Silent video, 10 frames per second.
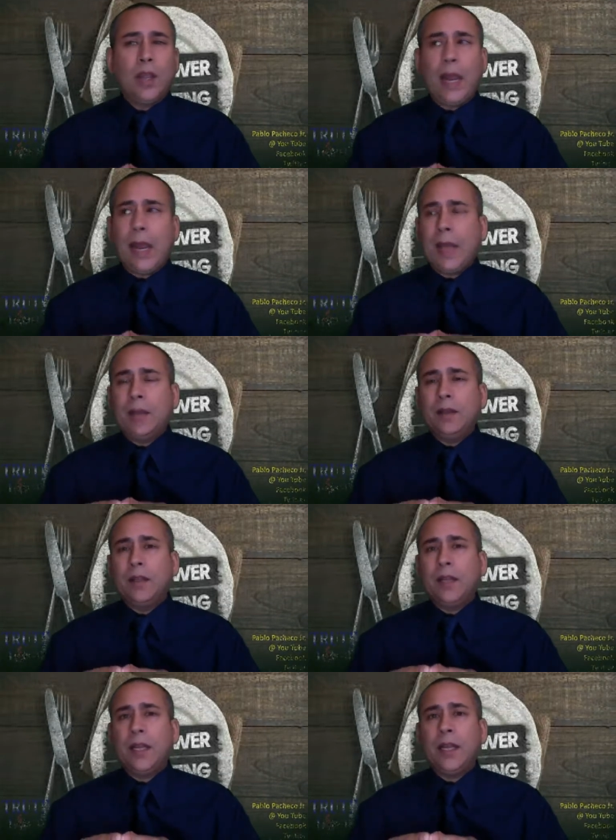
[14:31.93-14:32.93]
and
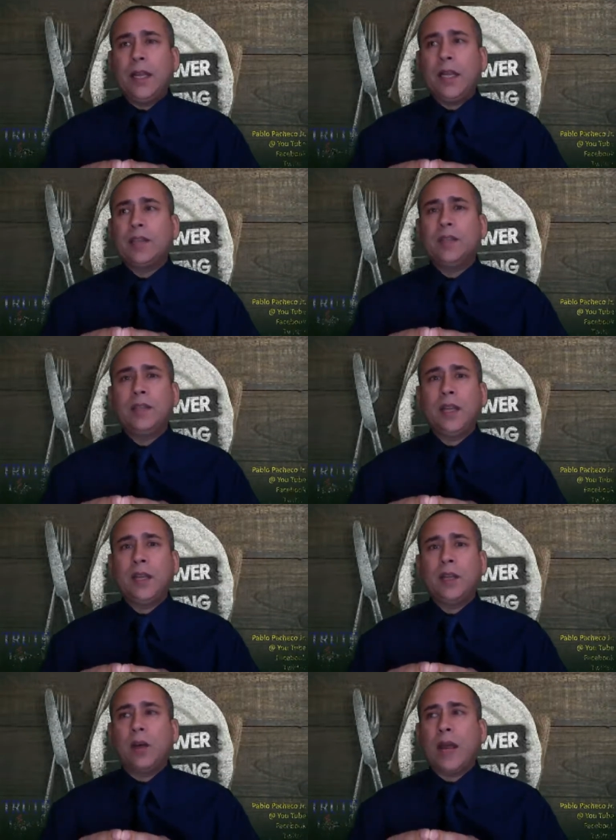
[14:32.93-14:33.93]
it is,
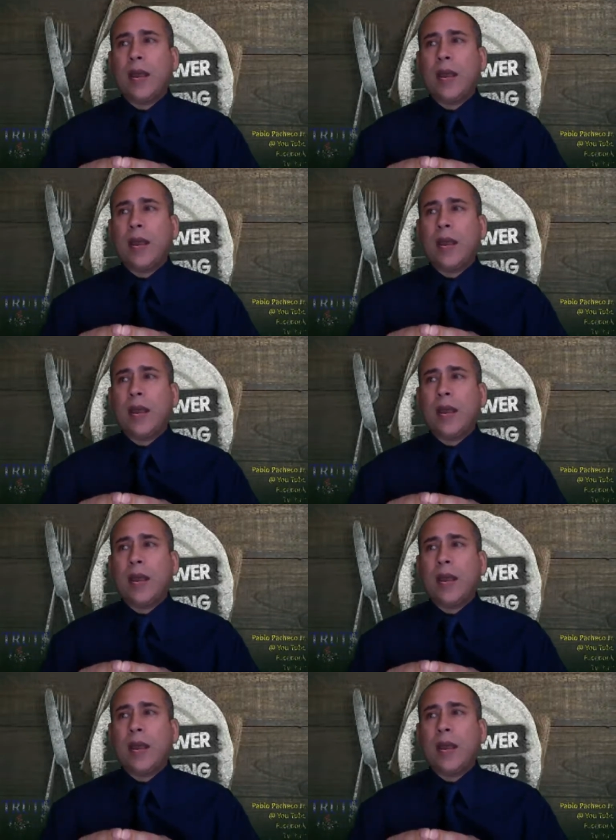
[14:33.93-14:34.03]
you know,